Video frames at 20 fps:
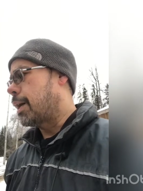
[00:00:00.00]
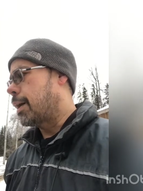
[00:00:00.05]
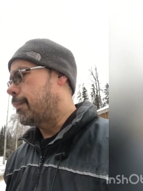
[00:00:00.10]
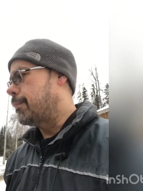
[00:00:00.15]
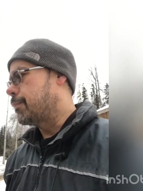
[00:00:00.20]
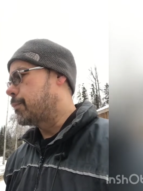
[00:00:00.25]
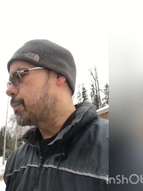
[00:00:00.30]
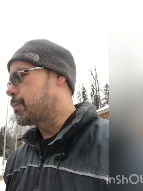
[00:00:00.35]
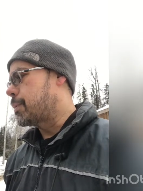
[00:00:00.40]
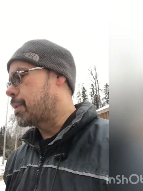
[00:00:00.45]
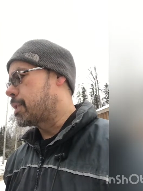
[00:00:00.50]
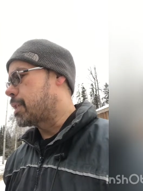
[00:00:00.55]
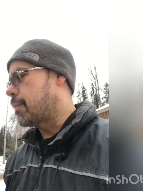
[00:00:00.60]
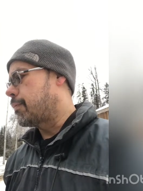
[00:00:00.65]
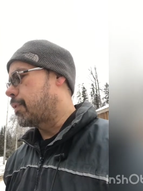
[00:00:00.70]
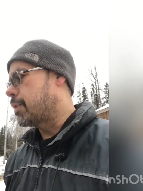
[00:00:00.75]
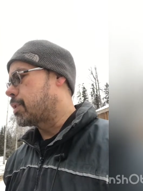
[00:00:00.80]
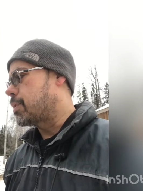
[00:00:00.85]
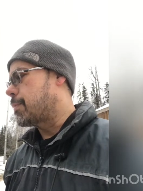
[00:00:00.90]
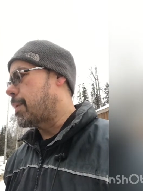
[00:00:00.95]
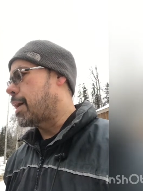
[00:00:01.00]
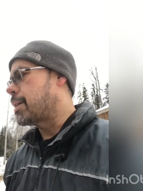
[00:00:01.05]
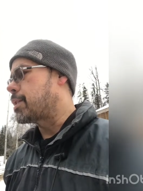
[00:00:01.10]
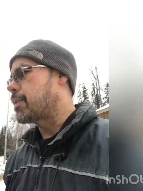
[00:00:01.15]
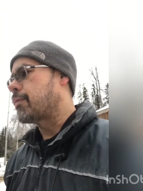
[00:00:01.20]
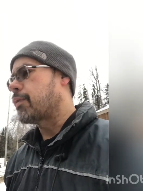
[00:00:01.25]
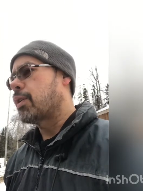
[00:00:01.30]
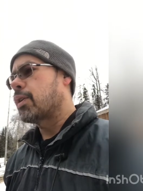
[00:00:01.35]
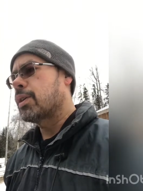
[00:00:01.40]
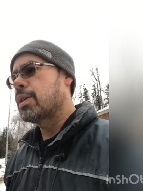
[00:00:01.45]
specific to Massey
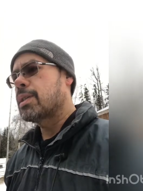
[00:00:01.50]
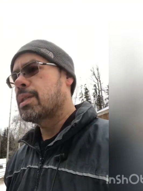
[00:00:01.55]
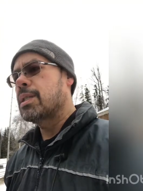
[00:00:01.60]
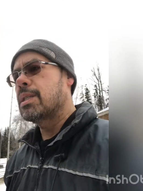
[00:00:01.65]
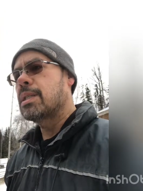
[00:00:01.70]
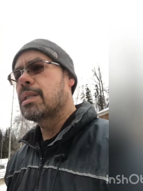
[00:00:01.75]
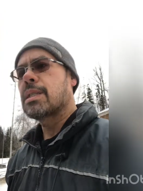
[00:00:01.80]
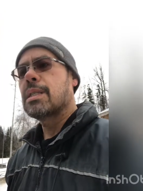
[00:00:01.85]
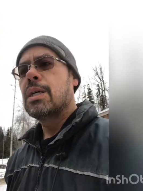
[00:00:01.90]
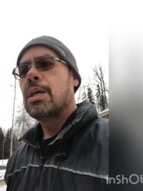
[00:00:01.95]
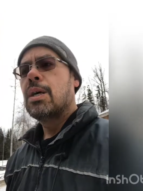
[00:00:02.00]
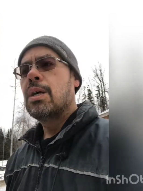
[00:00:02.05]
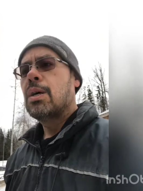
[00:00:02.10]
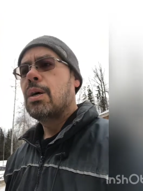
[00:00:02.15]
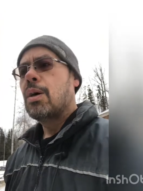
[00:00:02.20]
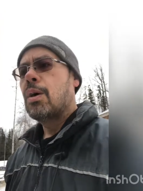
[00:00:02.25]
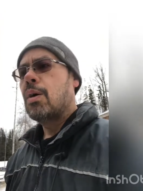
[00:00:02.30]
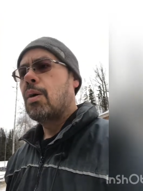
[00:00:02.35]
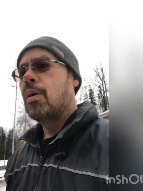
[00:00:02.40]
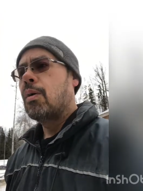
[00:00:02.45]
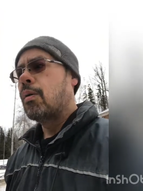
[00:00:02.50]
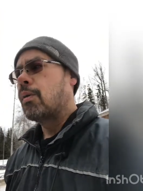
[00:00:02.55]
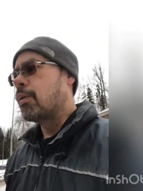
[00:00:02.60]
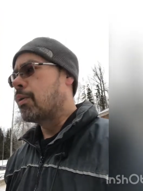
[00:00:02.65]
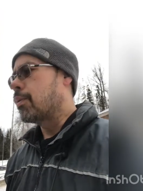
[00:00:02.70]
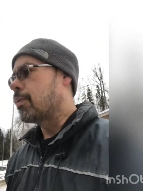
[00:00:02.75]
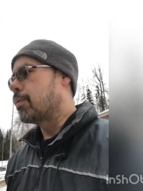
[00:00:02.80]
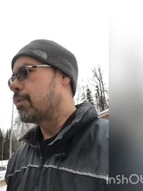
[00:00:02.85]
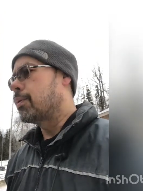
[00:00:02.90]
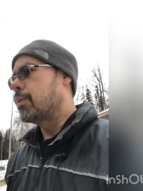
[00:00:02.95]
Ferguson's
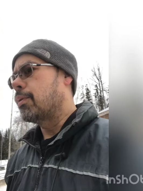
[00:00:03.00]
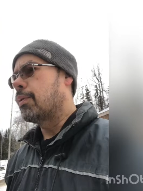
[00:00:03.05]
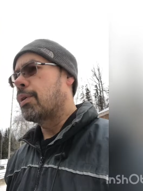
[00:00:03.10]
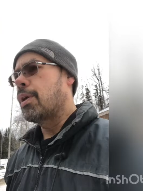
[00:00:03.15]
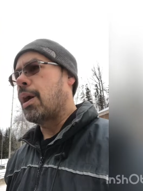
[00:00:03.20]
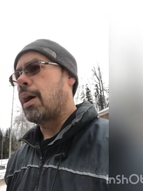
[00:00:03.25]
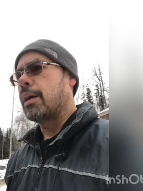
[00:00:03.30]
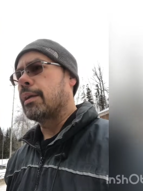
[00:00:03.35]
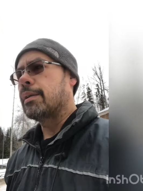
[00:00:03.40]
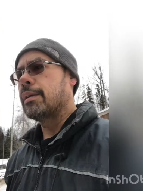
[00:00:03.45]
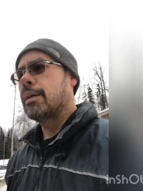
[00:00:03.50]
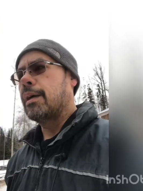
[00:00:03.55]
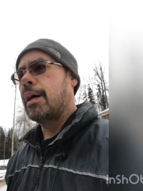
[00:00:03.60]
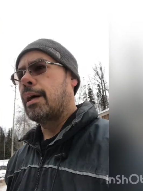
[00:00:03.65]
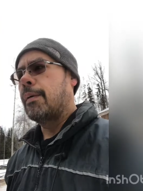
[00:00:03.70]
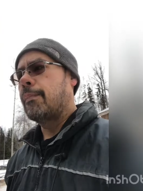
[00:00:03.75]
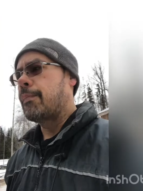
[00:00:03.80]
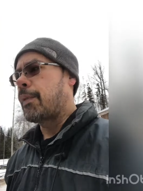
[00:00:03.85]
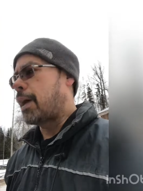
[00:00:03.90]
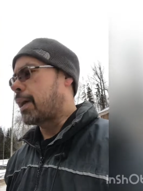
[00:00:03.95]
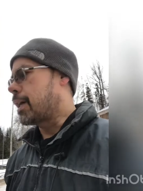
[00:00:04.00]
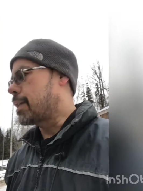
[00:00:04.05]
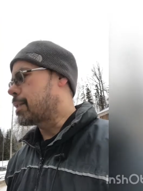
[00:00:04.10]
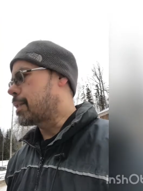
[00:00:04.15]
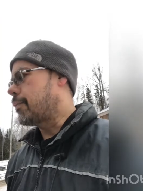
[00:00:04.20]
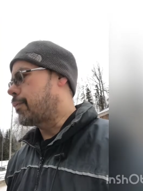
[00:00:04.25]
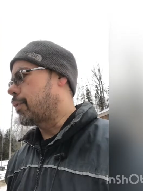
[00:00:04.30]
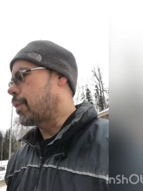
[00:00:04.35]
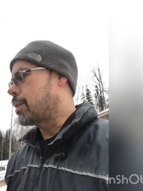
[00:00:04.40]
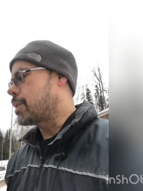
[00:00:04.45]
or not. I guess I
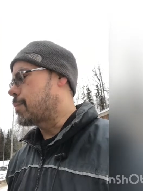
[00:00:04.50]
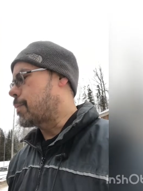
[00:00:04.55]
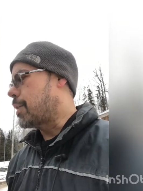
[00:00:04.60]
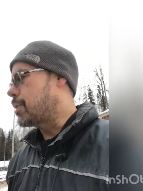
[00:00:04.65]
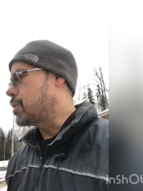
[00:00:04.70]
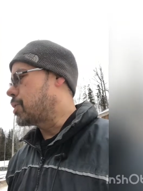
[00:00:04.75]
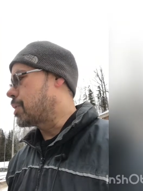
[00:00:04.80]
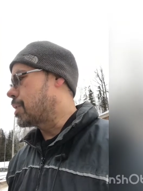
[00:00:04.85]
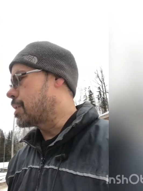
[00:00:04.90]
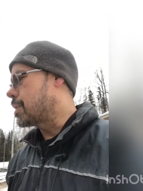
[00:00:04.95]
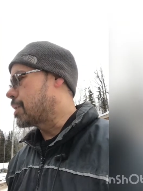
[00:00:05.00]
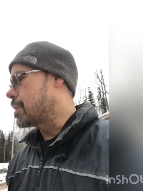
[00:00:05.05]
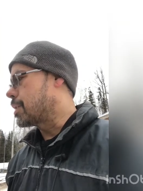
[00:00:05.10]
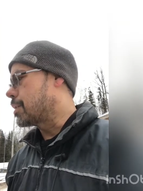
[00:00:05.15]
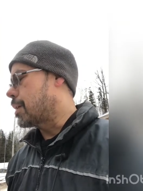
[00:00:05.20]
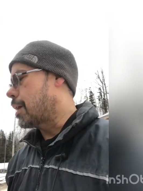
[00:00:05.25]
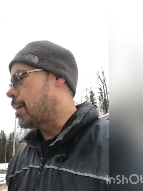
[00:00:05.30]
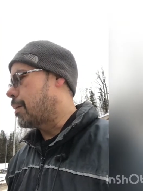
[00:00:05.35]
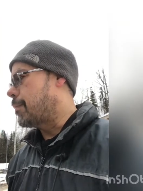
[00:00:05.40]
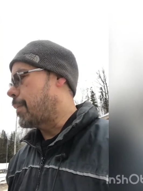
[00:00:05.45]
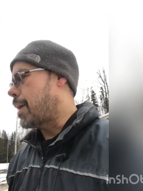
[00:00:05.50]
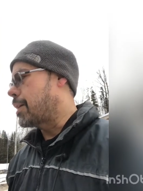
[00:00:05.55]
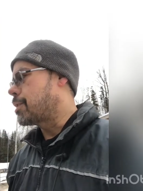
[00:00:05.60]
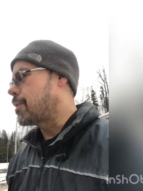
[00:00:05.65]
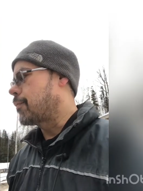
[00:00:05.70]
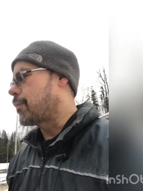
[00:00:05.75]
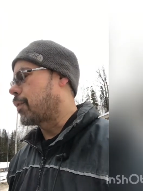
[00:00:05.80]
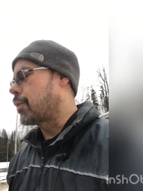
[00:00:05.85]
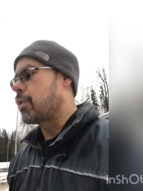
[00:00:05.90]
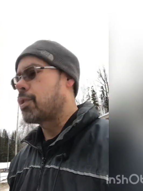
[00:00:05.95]
forgot to mention this is a Massey
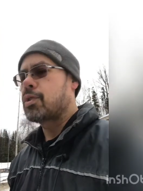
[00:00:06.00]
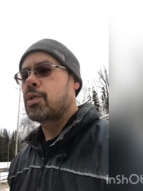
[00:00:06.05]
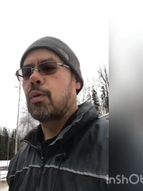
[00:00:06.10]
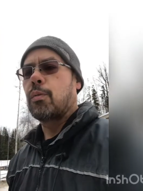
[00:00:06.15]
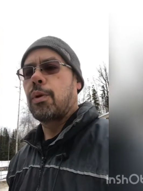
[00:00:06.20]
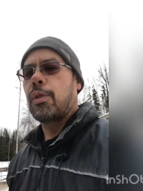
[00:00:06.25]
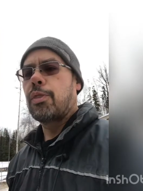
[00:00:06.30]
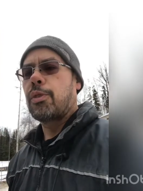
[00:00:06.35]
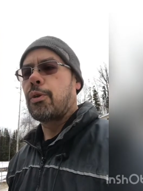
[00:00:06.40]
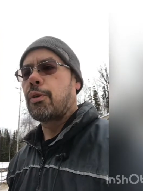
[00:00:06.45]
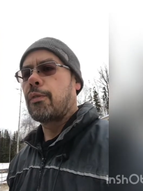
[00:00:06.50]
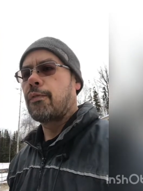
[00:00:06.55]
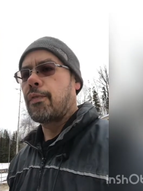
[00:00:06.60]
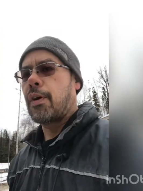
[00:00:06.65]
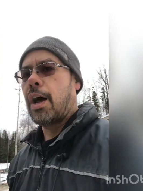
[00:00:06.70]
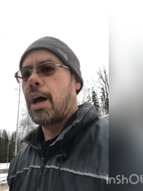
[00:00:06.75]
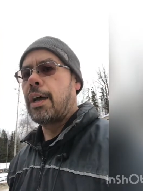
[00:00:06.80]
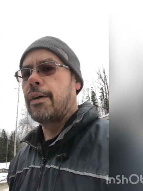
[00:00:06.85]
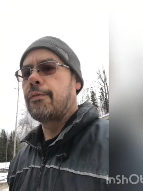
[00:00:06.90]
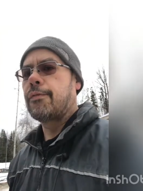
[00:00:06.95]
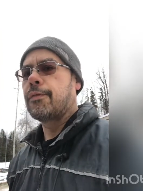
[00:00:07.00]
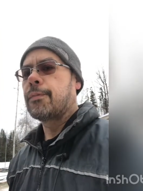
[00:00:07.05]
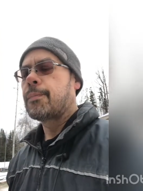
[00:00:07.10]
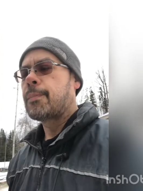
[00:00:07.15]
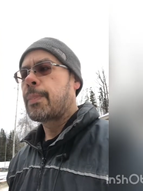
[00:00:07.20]
Ferguson 135.